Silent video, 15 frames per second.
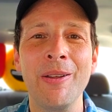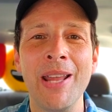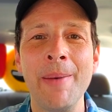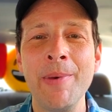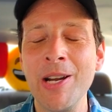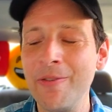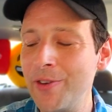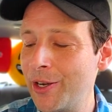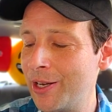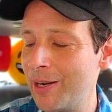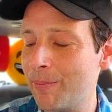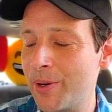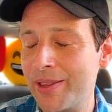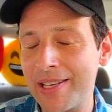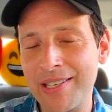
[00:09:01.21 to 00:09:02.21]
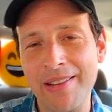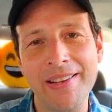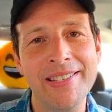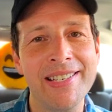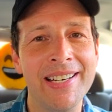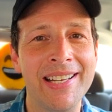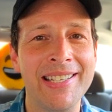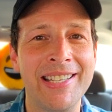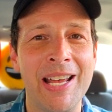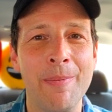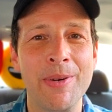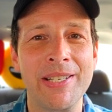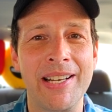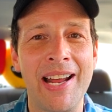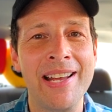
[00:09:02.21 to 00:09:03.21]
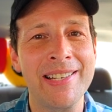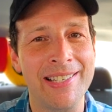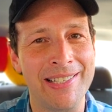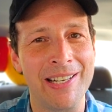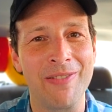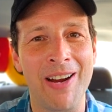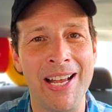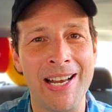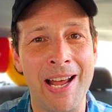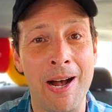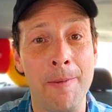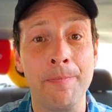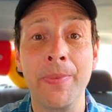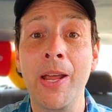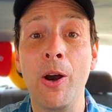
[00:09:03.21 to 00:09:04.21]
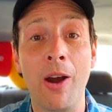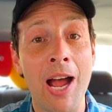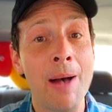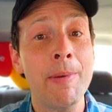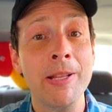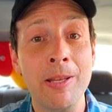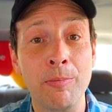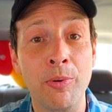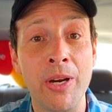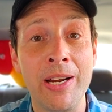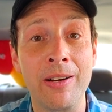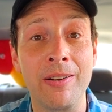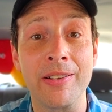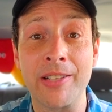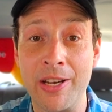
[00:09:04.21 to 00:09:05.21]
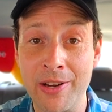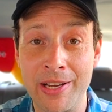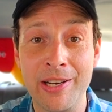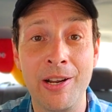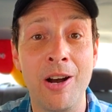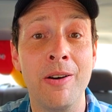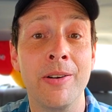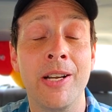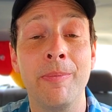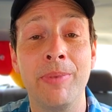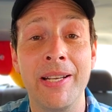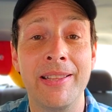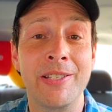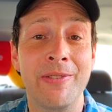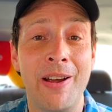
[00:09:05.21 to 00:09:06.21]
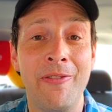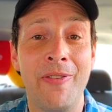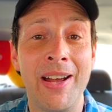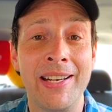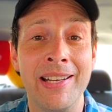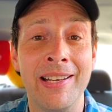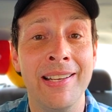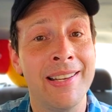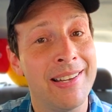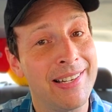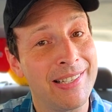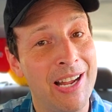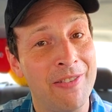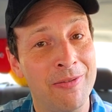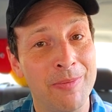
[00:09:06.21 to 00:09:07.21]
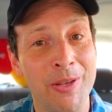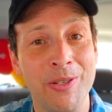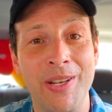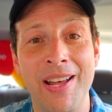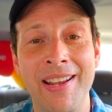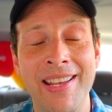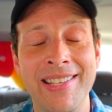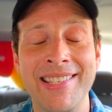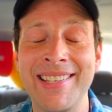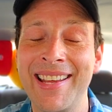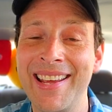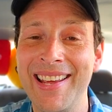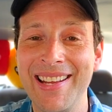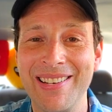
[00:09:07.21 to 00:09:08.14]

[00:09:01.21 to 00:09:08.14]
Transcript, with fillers: Let me know if you're gonna put this on the chicken sandwich that I just did right now. Or how about the Pringles? Are you gonna go and complete the trifecta aside from those nuggets?